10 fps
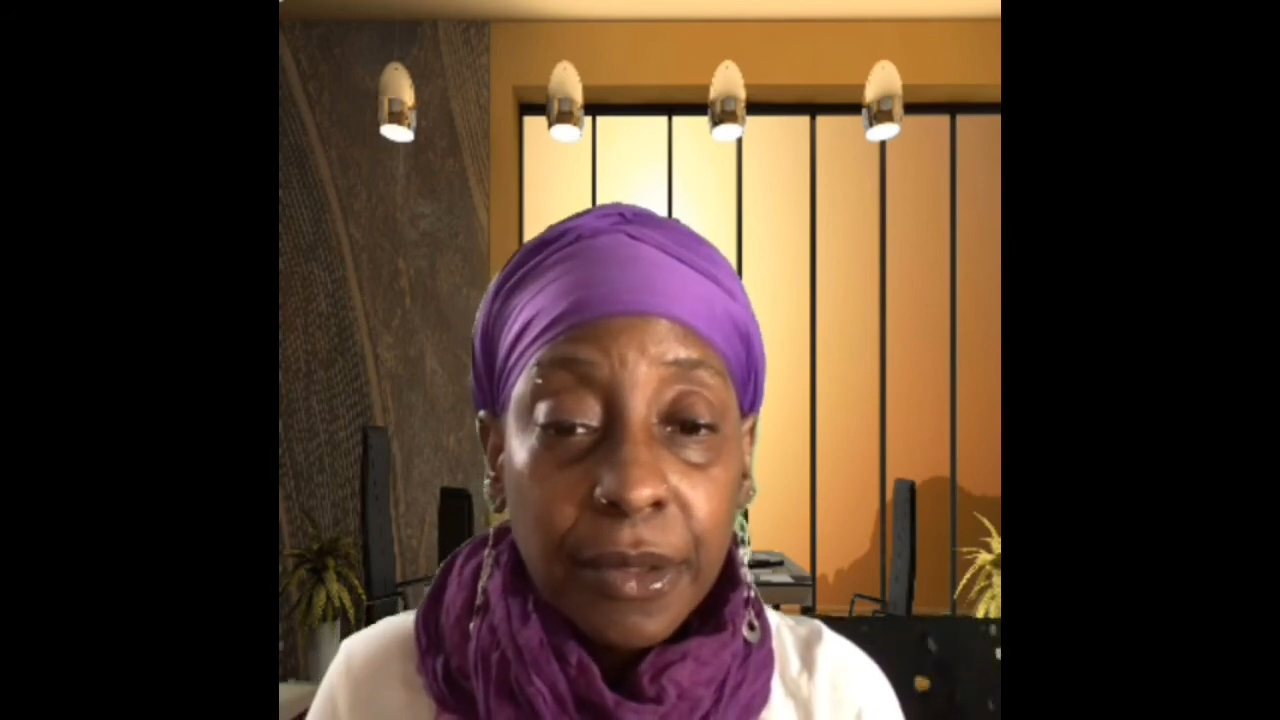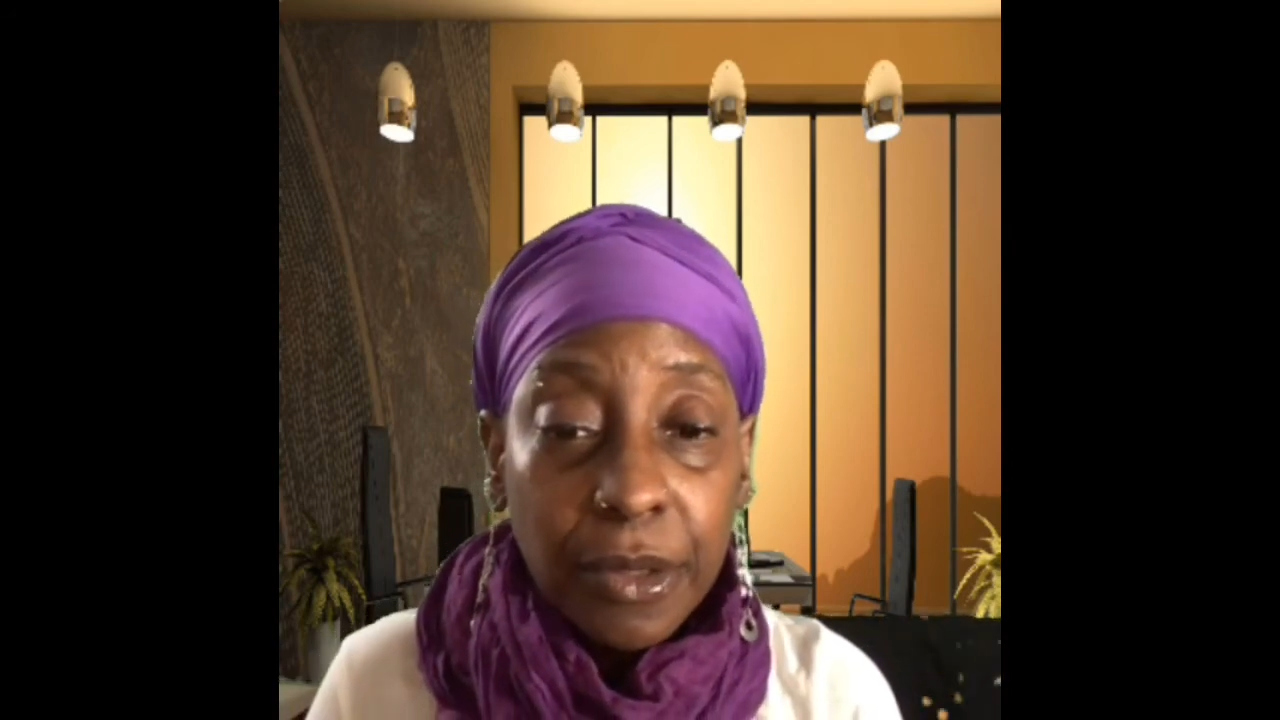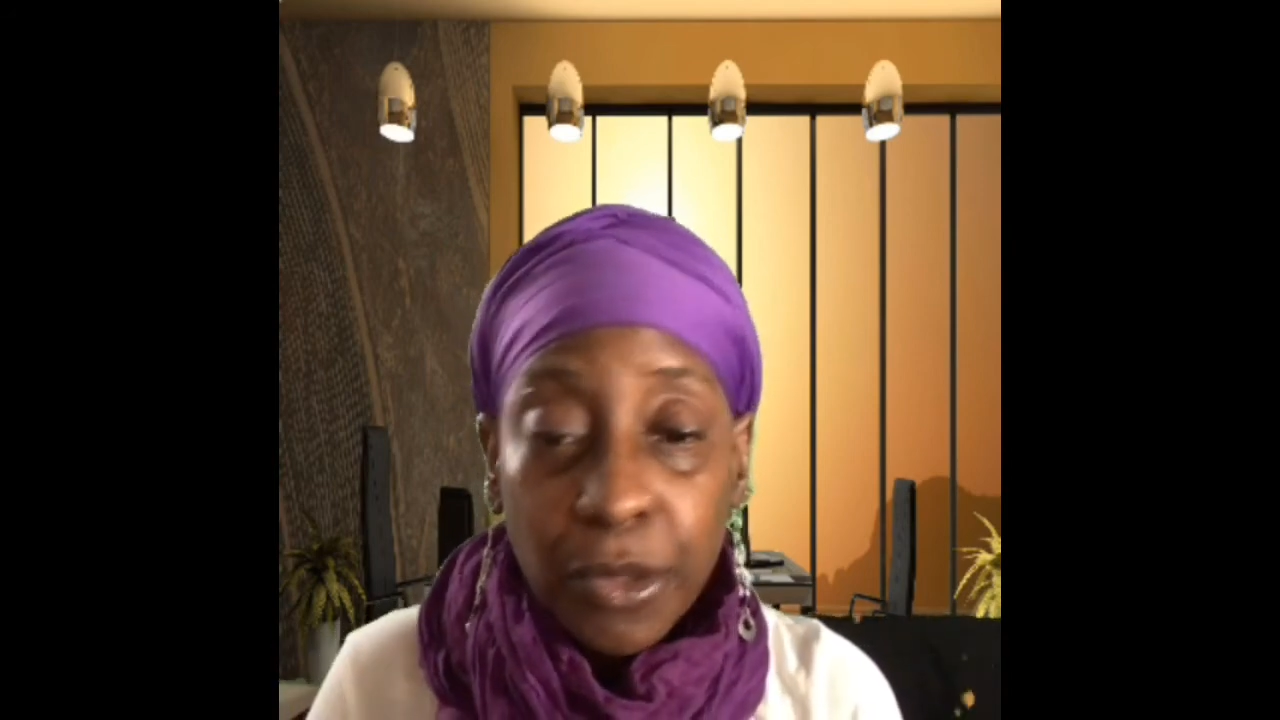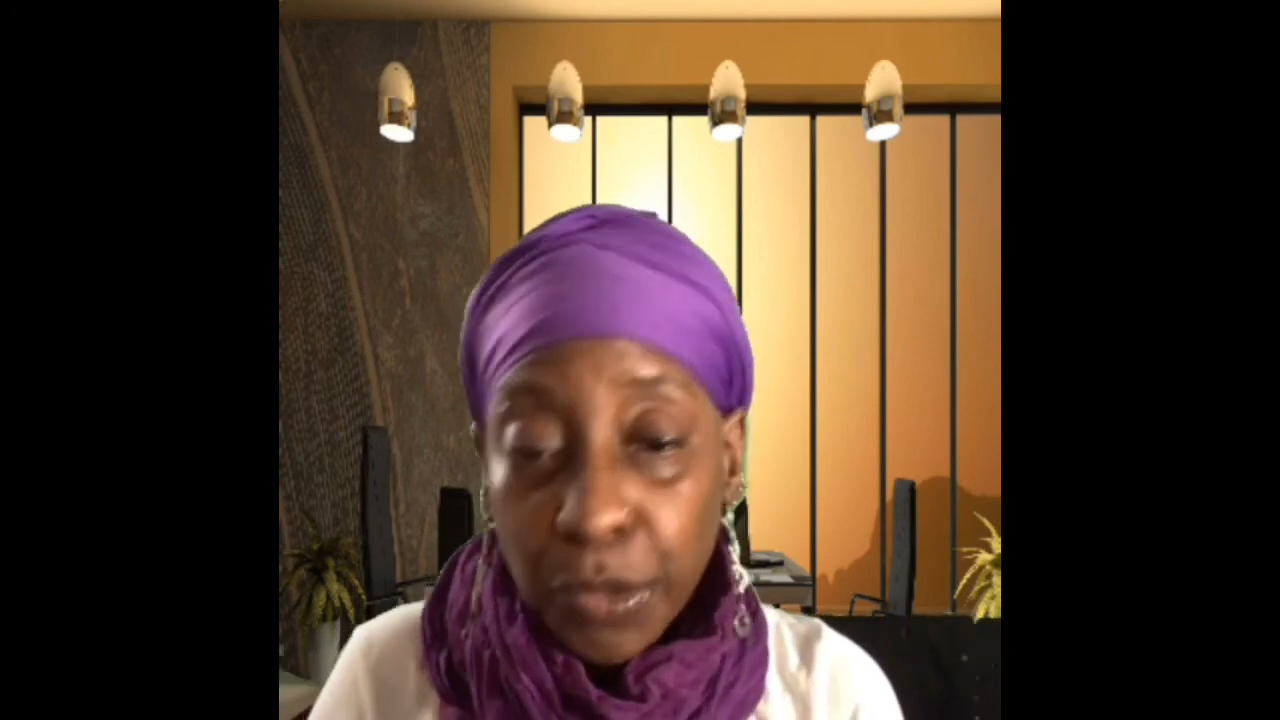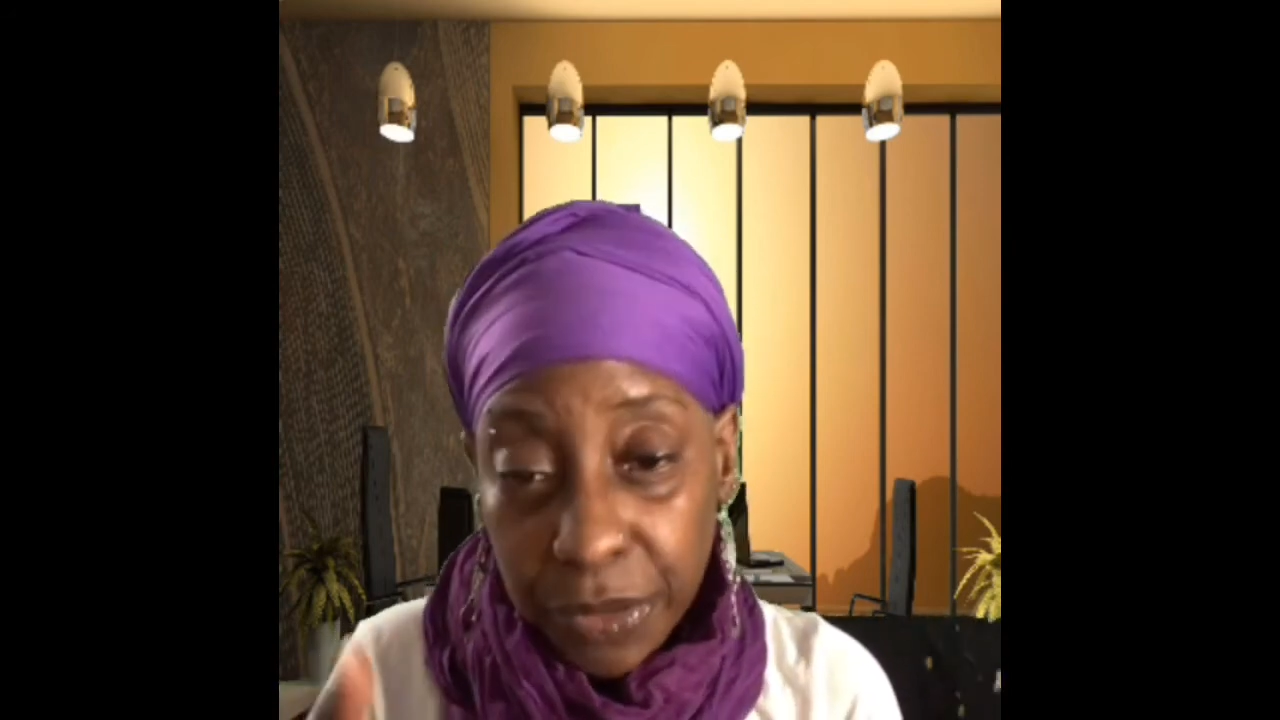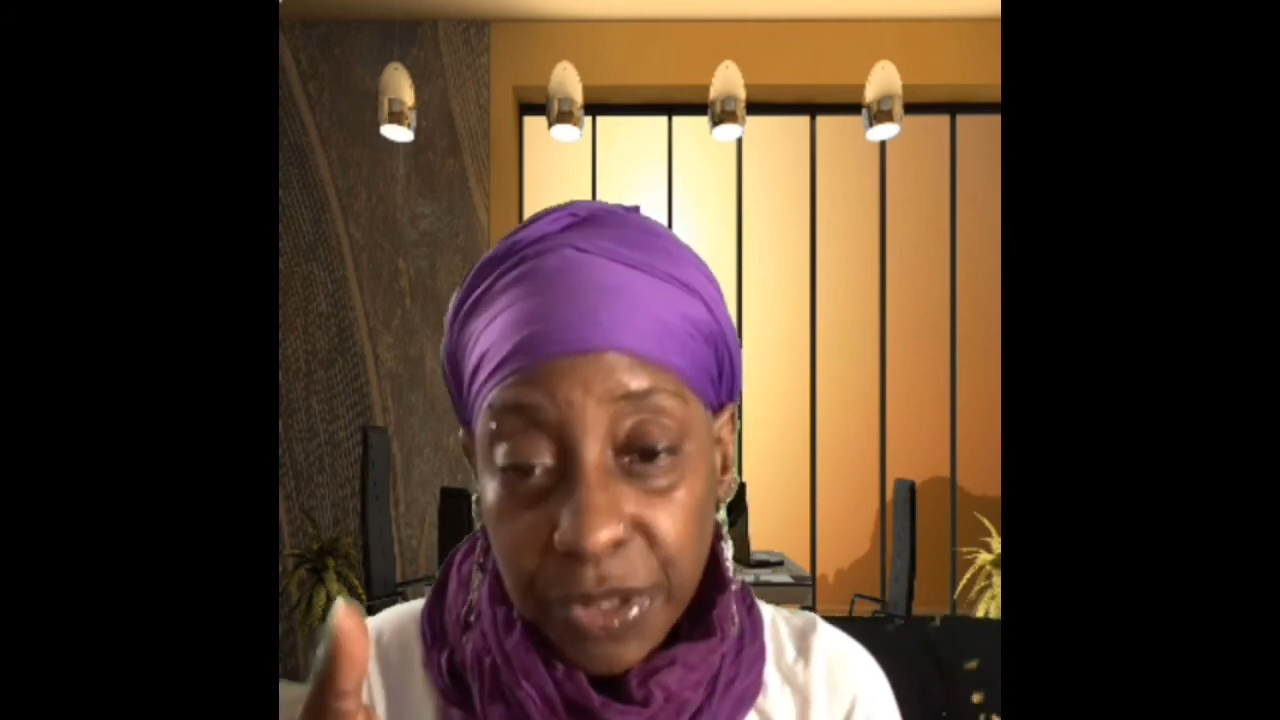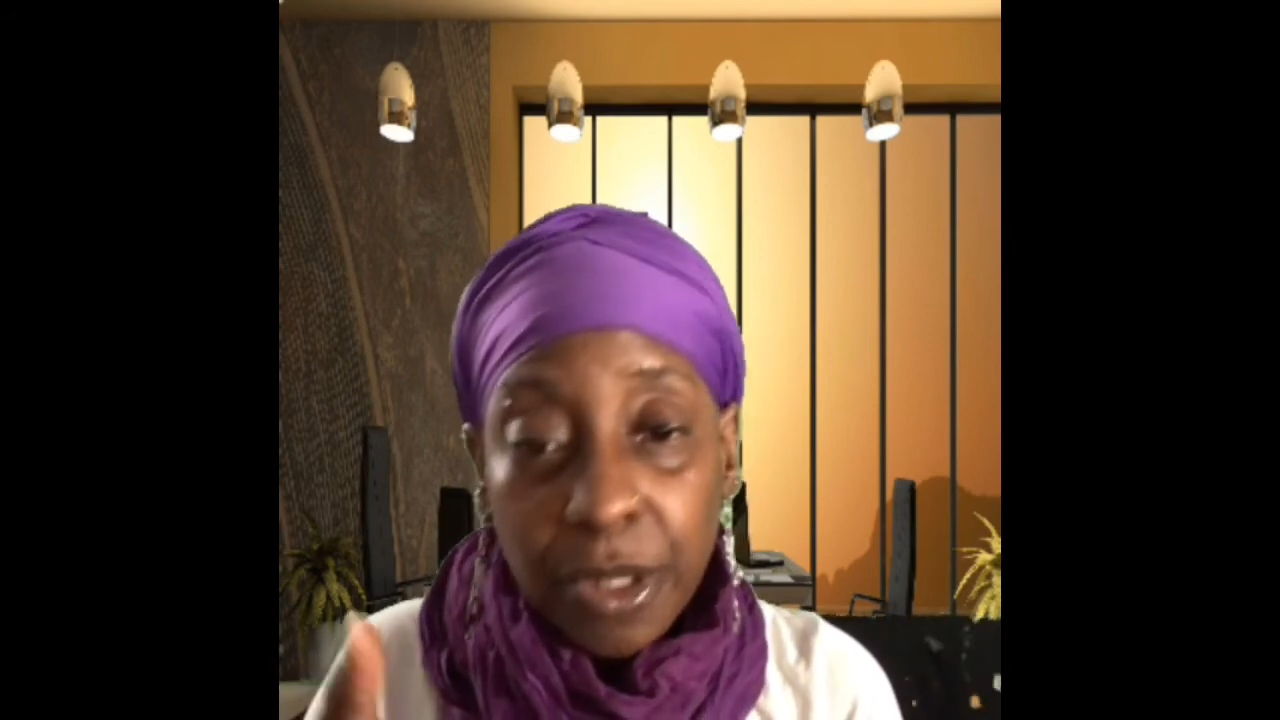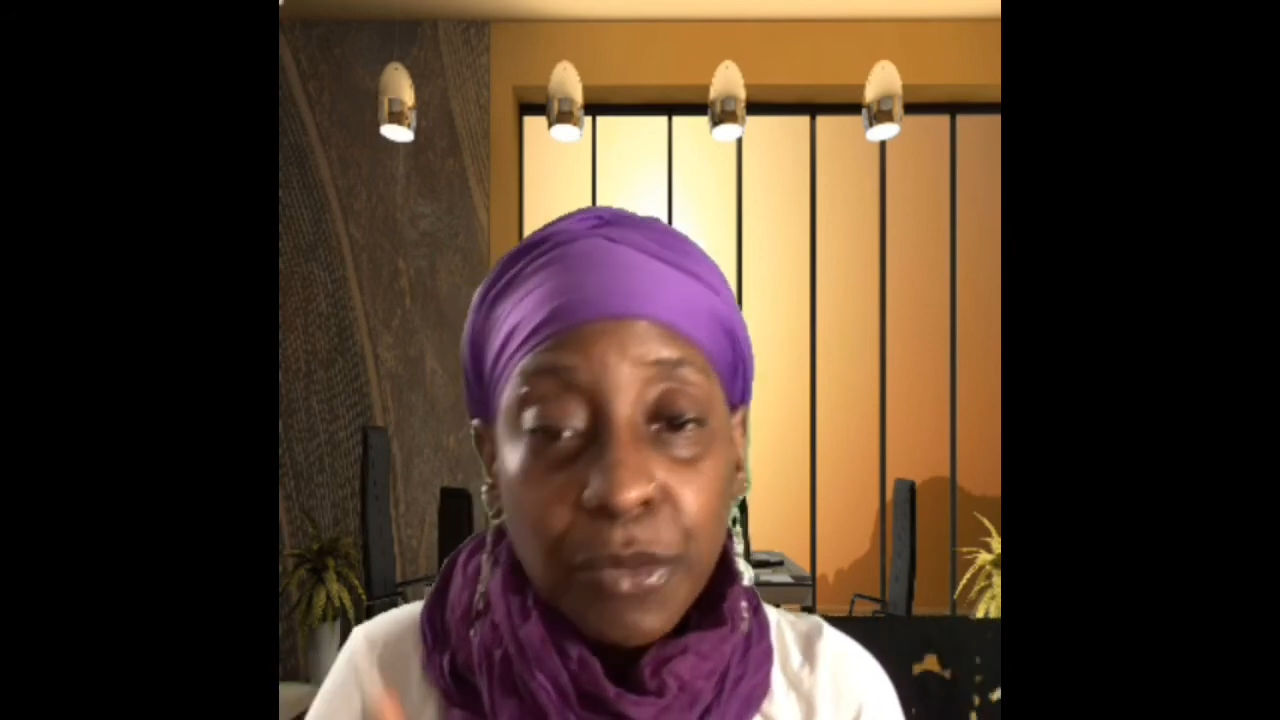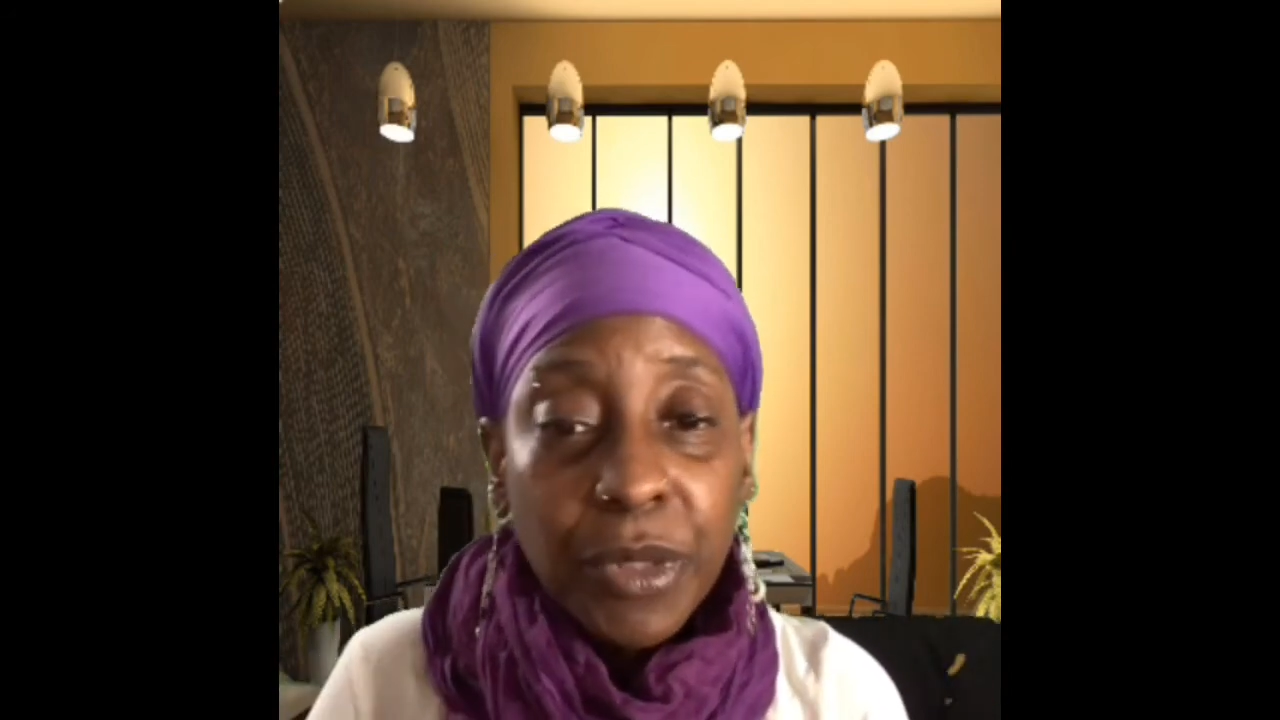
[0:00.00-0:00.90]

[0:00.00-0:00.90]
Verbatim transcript: You're saying